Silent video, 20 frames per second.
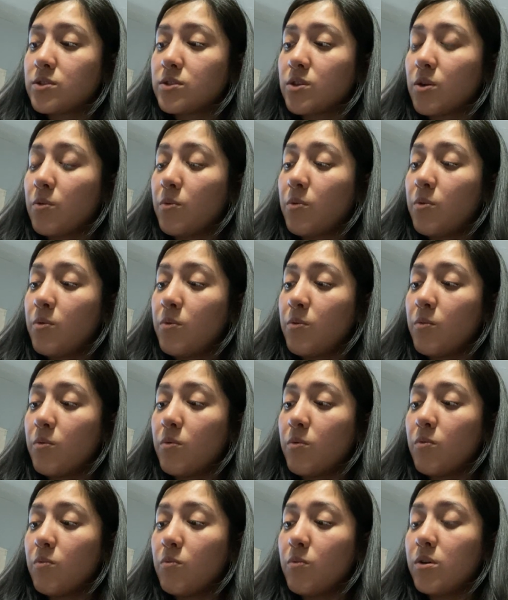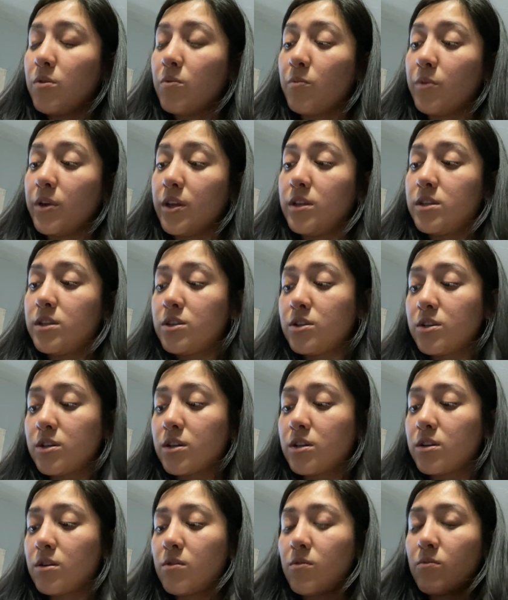So what we
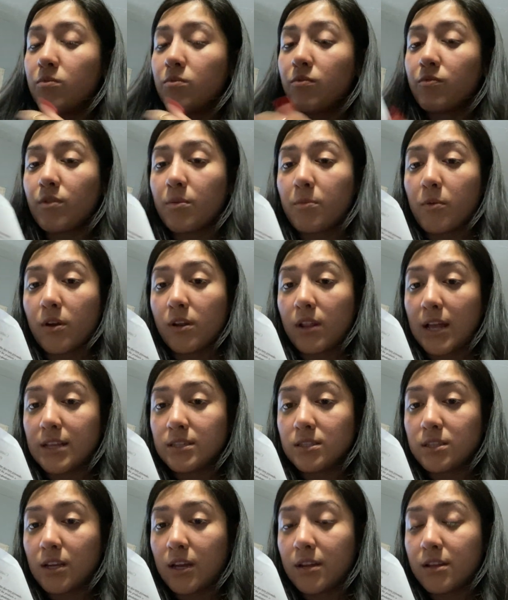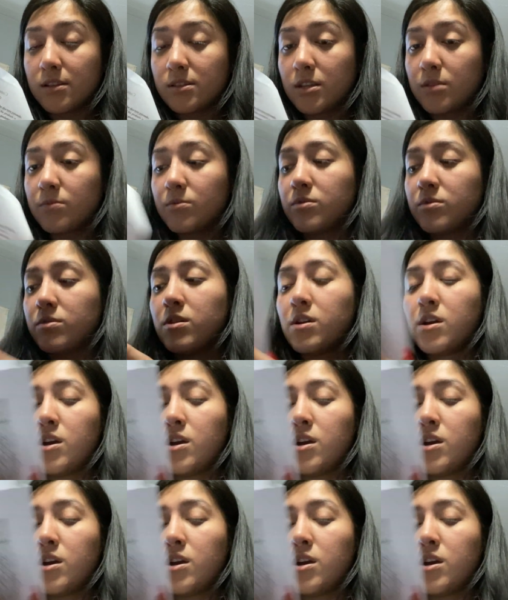took from our last data table,